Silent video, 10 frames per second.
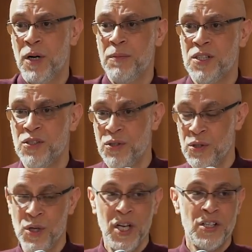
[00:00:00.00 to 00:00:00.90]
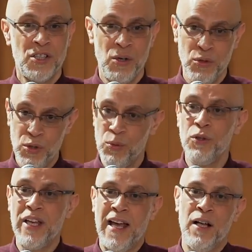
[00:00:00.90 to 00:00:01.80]
promised to you. So you
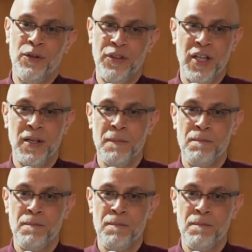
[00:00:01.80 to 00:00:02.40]
will get healthy.